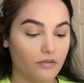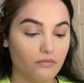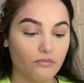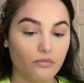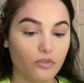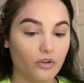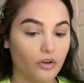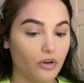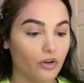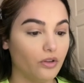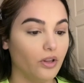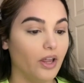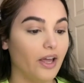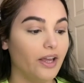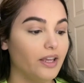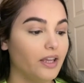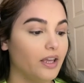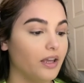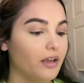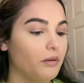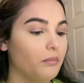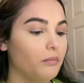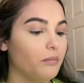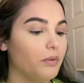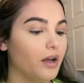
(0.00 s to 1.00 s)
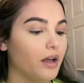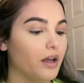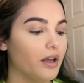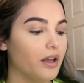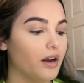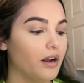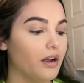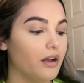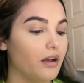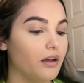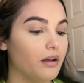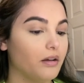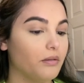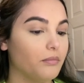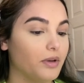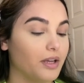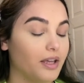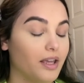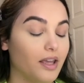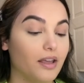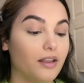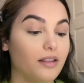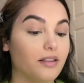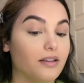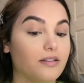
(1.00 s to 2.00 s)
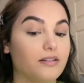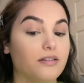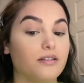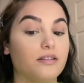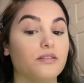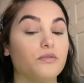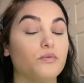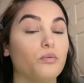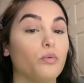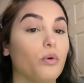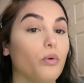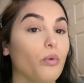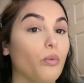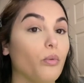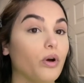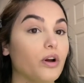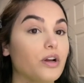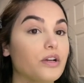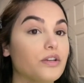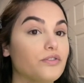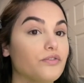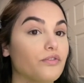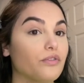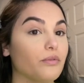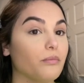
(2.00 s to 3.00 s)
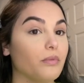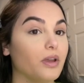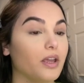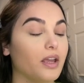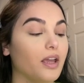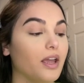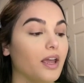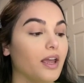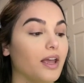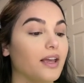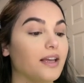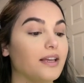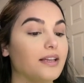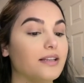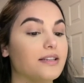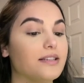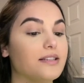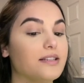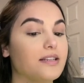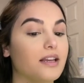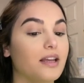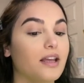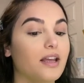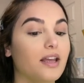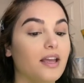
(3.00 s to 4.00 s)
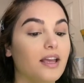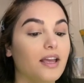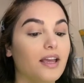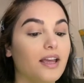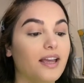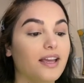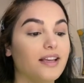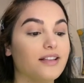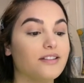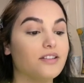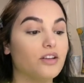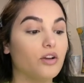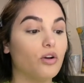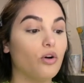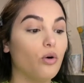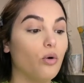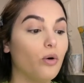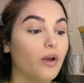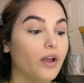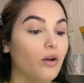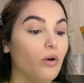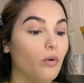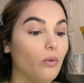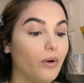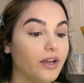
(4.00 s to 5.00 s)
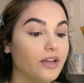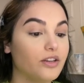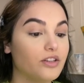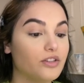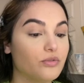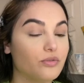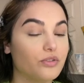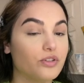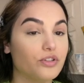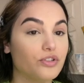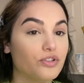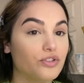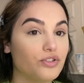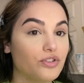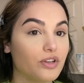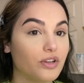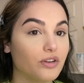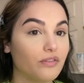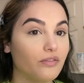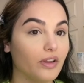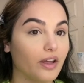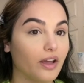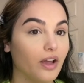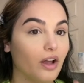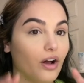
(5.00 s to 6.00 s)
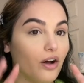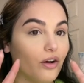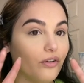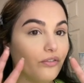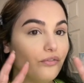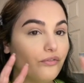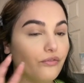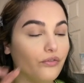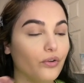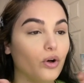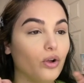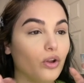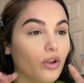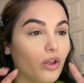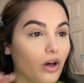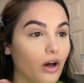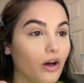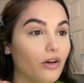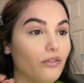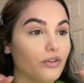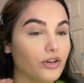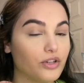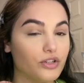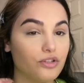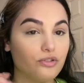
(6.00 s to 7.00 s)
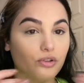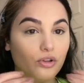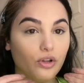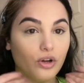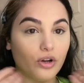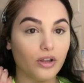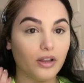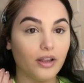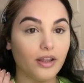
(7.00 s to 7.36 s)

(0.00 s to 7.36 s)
your liking, but again, this is what works for me, and it's a quick way to achieve like a full coverage look.